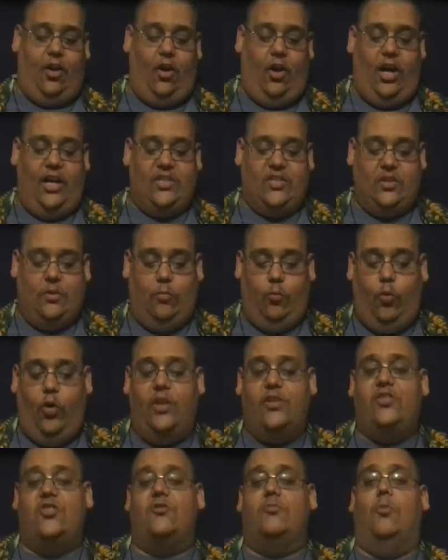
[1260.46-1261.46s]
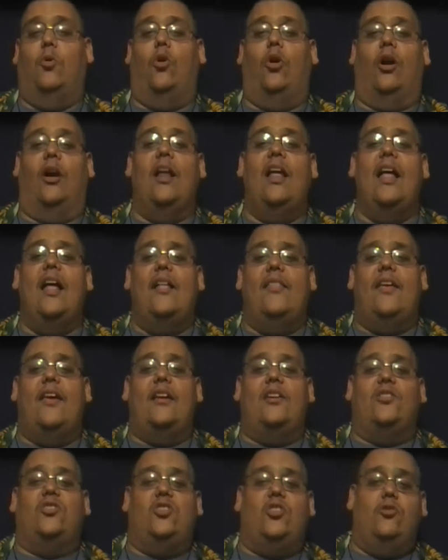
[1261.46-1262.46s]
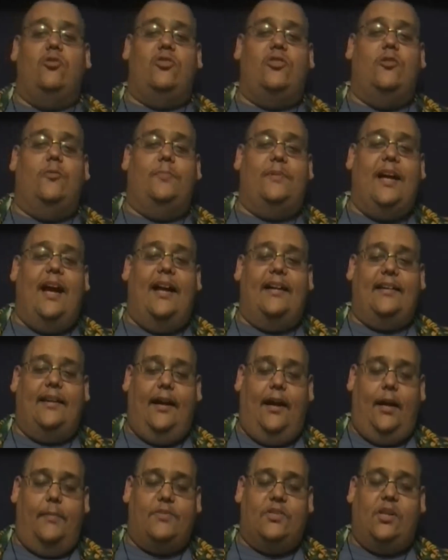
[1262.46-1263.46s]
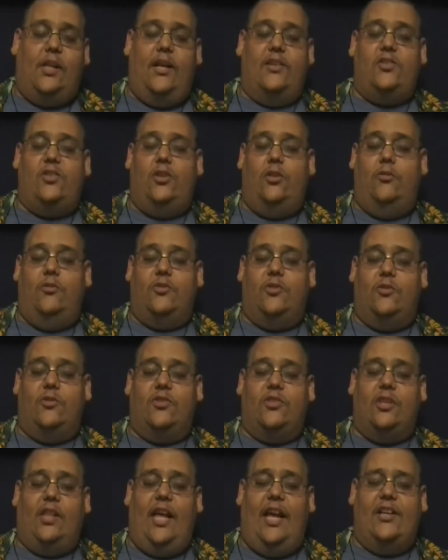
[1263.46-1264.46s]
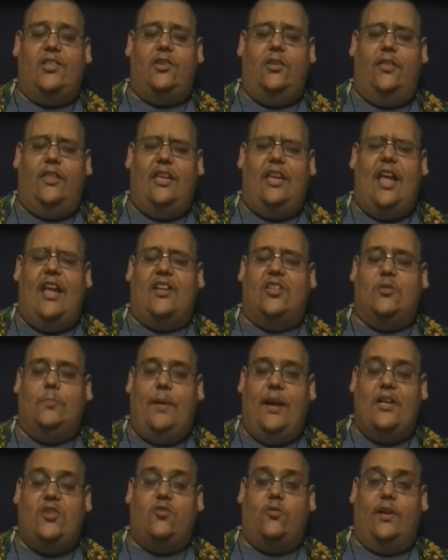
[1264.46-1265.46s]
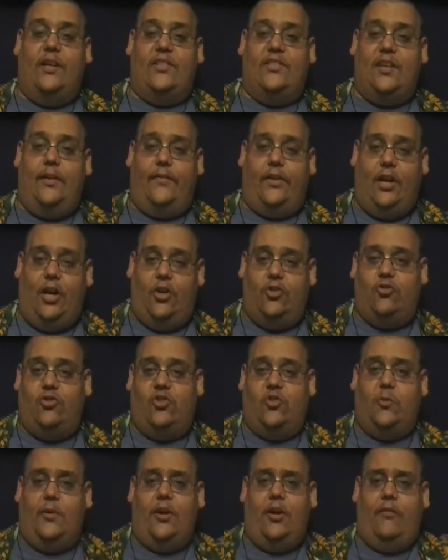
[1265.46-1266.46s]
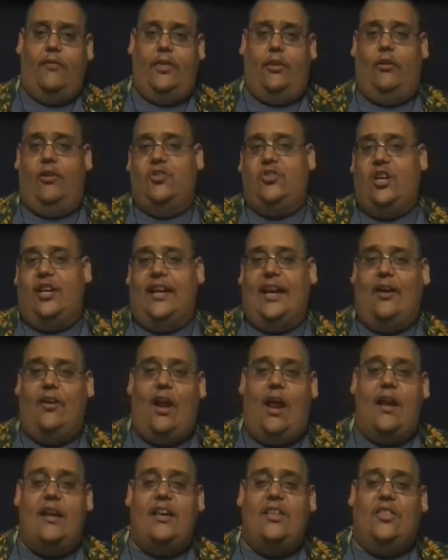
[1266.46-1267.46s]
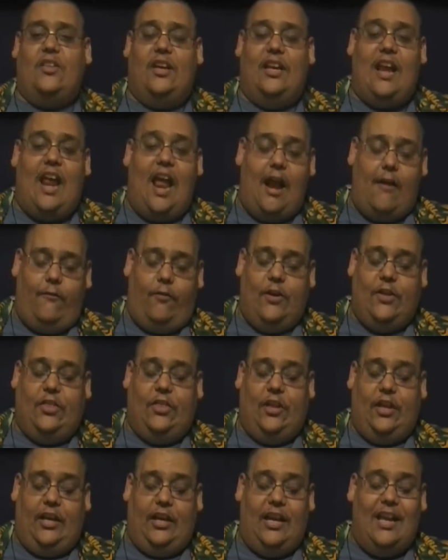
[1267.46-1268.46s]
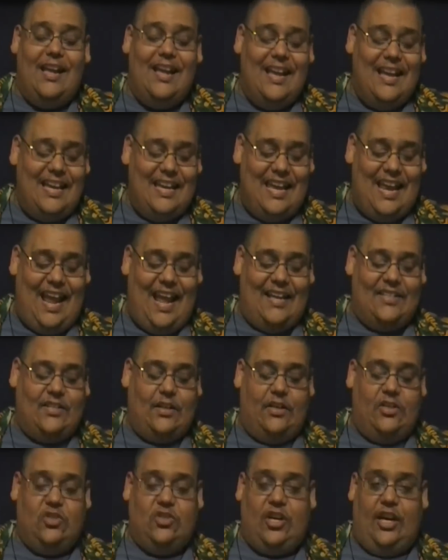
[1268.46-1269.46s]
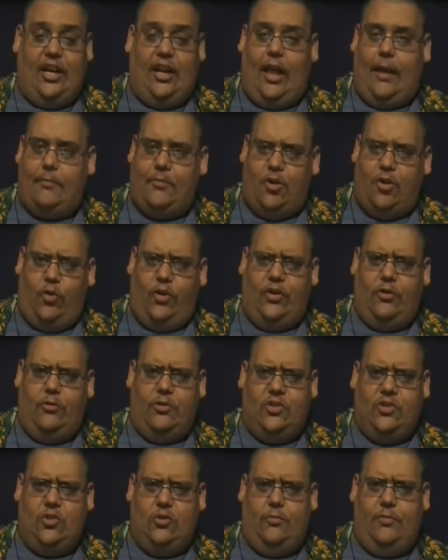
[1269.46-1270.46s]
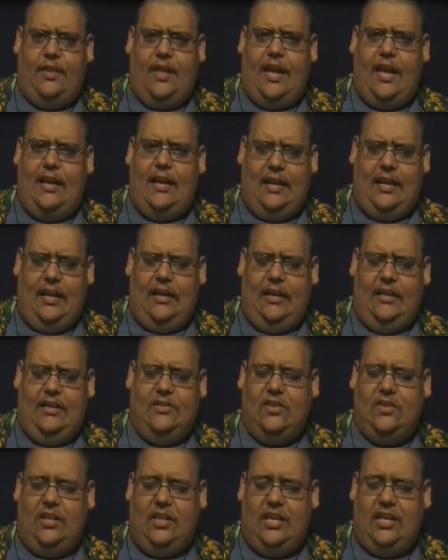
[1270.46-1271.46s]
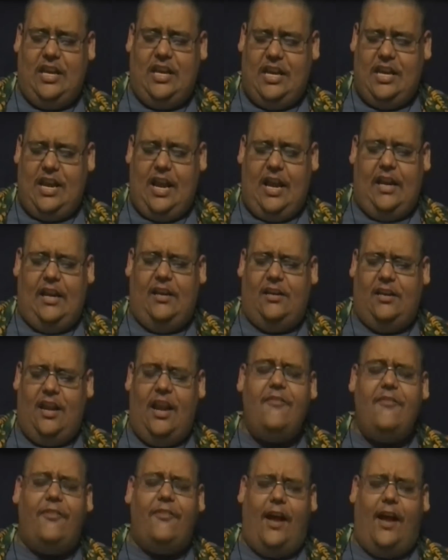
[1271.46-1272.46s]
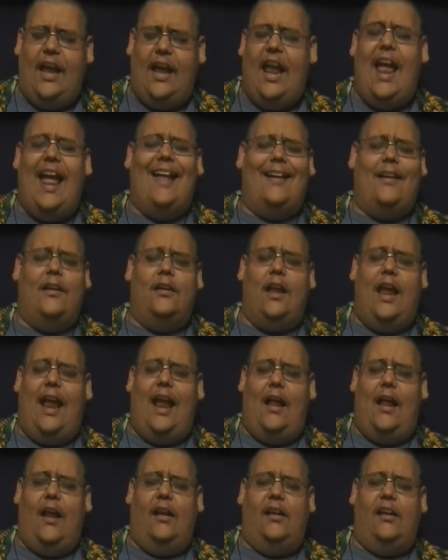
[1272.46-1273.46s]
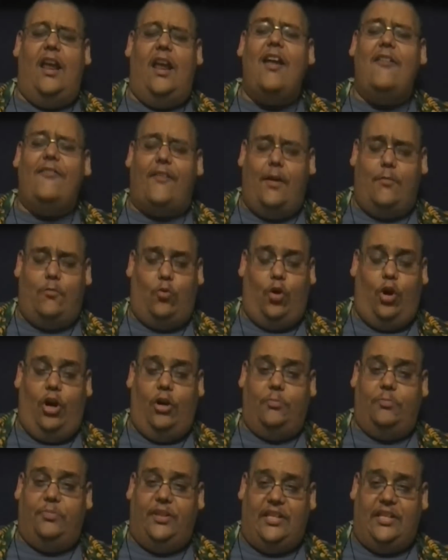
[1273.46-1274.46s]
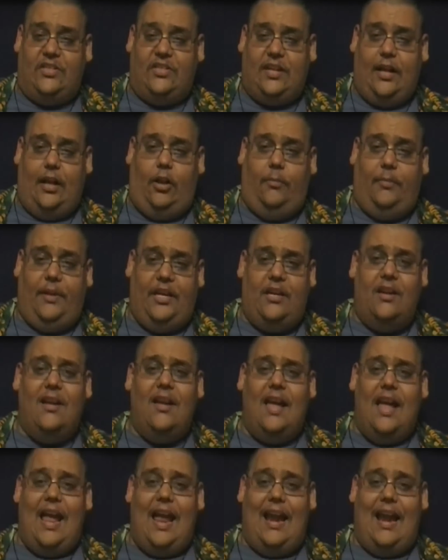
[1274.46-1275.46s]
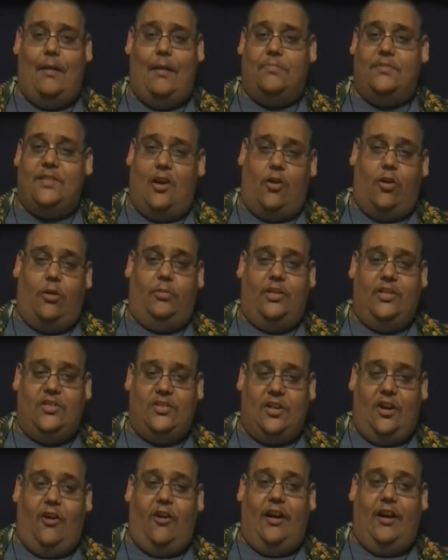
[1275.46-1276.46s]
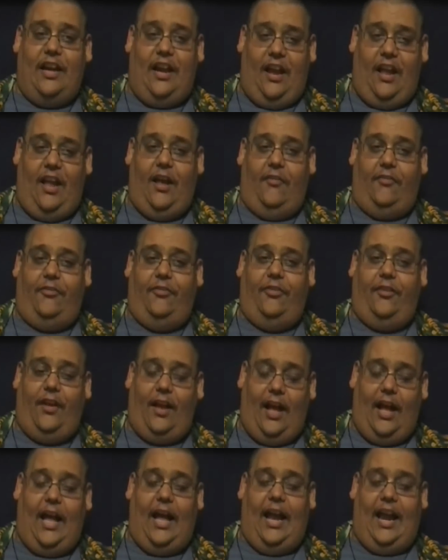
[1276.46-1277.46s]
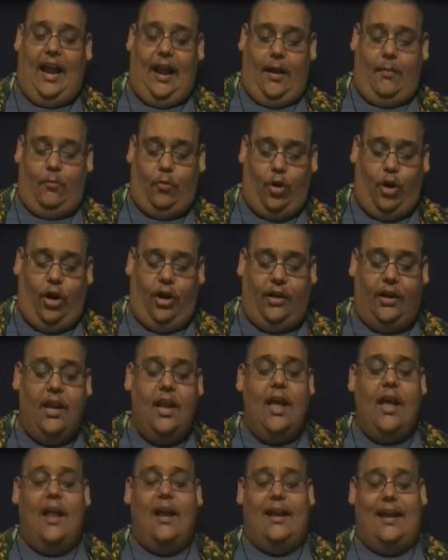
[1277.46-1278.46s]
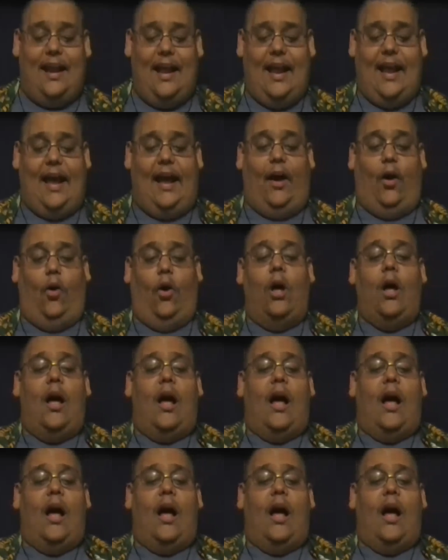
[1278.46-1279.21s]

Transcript: awesome. Once more, that is youtube.com/user/TheExpatriate700. Swing over there and check out anything and everything he has on his channel. I'm going to assume that it is a he. And if I and if I'm wrong, please tell me. And I'm terribly sorry if I am wrong. Now,